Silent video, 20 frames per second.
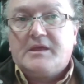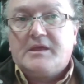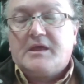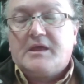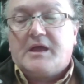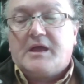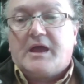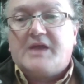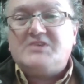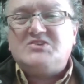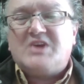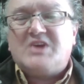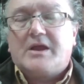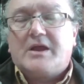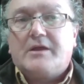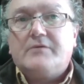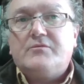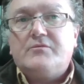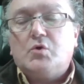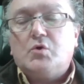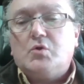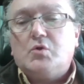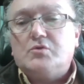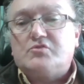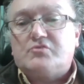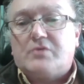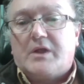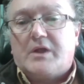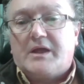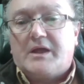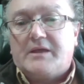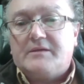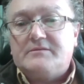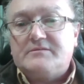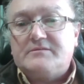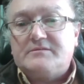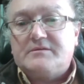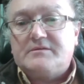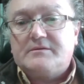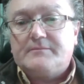a jack of all
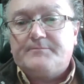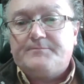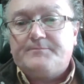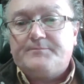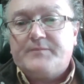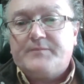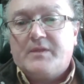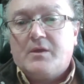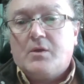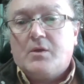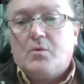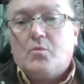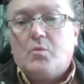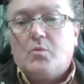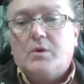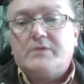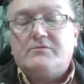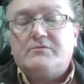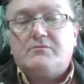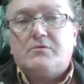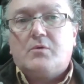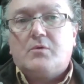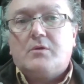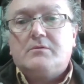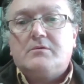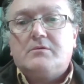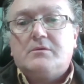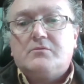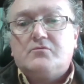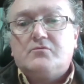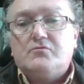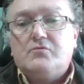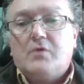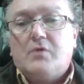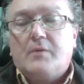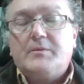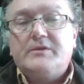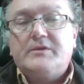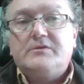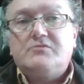trades. What
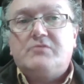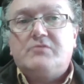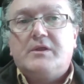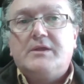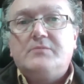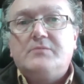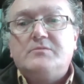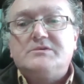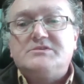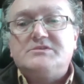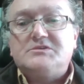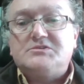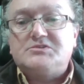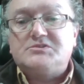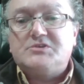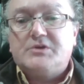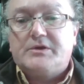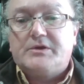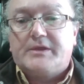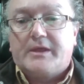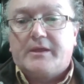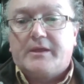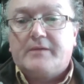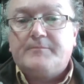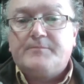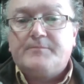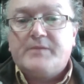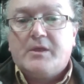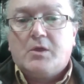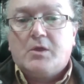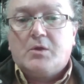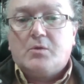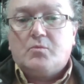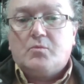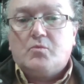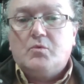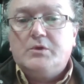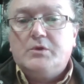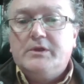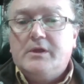Robert Greene was asserting
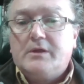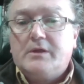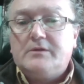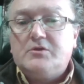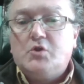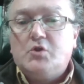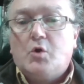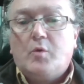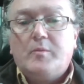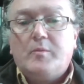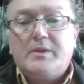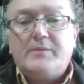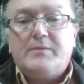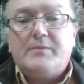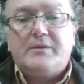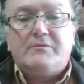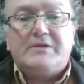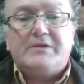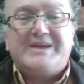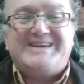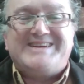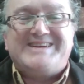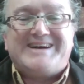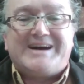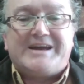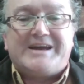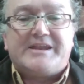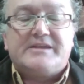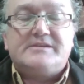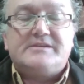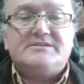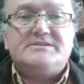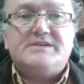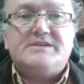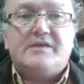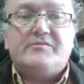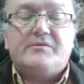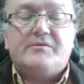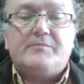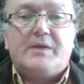would normally be regarded as
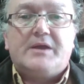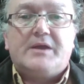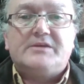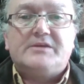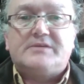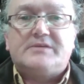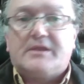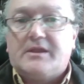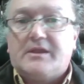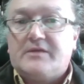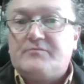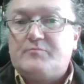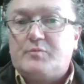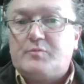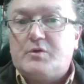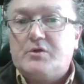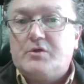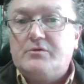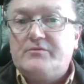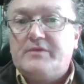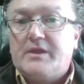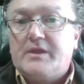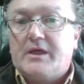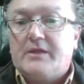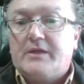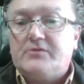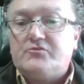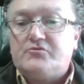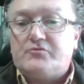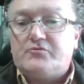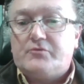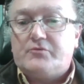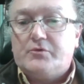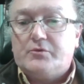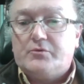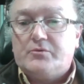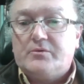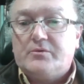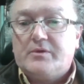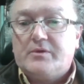defamation if proven
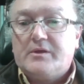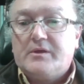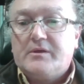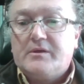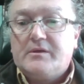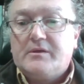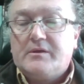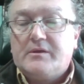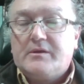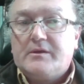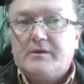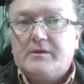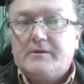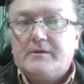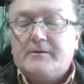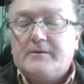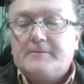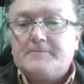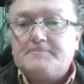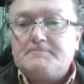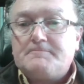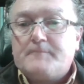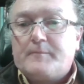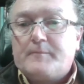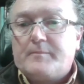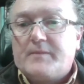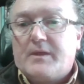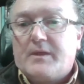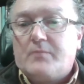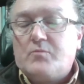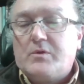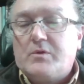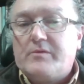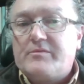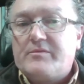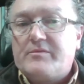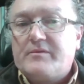untrue. And with